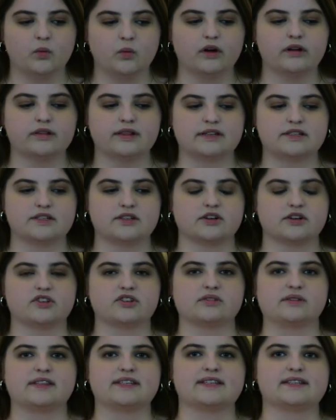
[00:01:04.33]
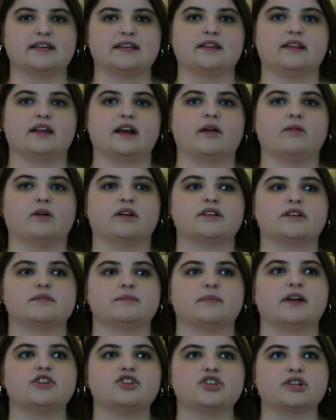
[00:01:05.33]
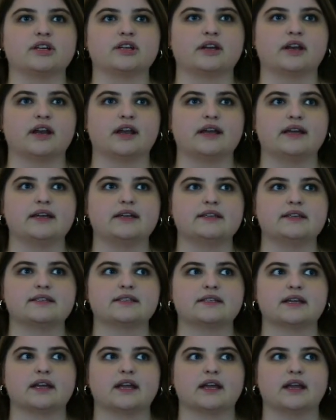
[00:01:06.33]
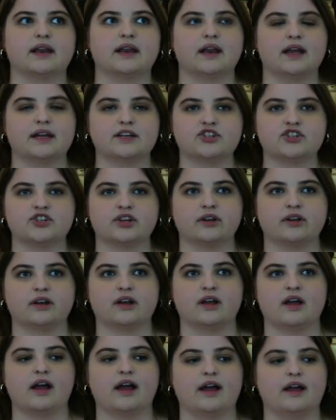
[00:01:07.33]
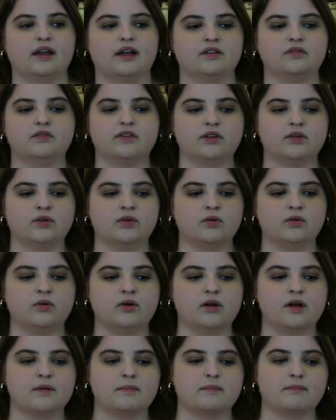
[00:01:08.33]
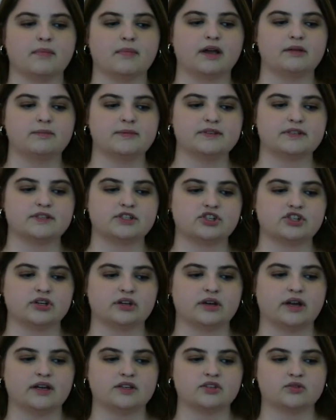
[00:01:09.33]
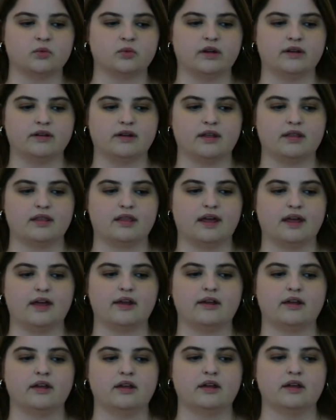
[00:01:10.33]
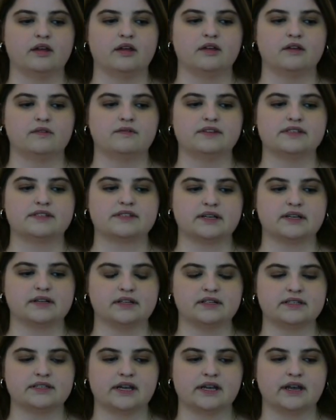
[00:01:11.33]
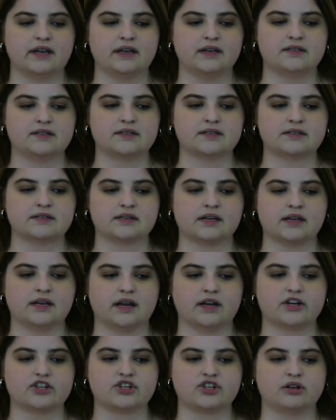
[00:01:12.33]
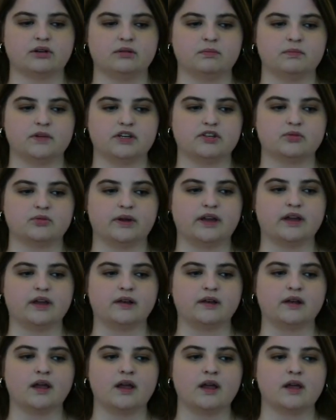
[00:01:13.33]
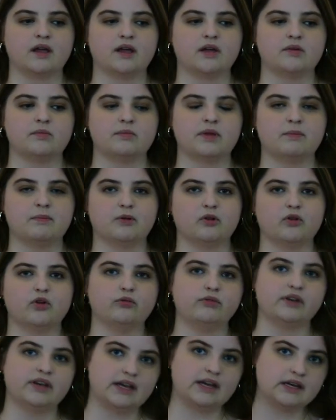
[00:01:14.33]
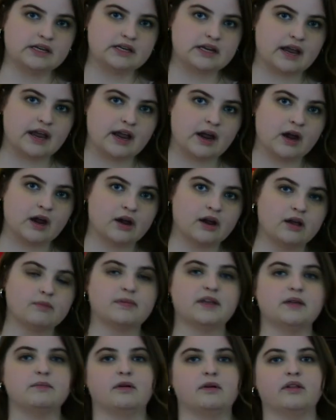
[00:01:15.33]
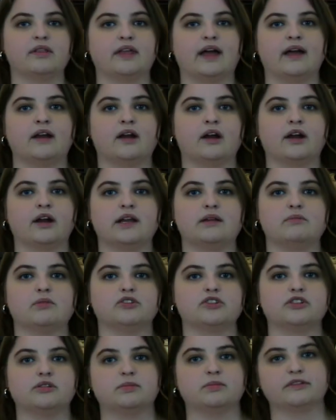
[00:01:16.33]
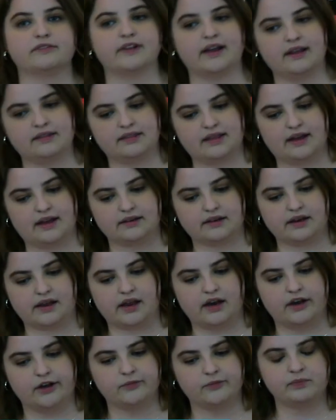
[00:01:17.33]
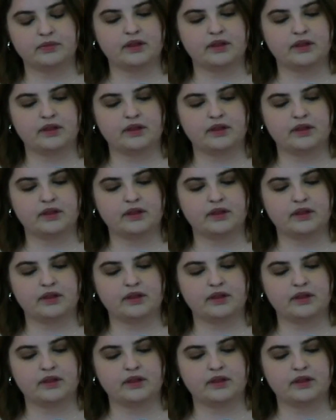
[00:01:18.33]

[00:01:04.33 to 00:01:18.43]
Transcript: word that starts with C that I want to mention is connection. I view my position as one that facilitates connection between people who need care and people that are able to provide that care.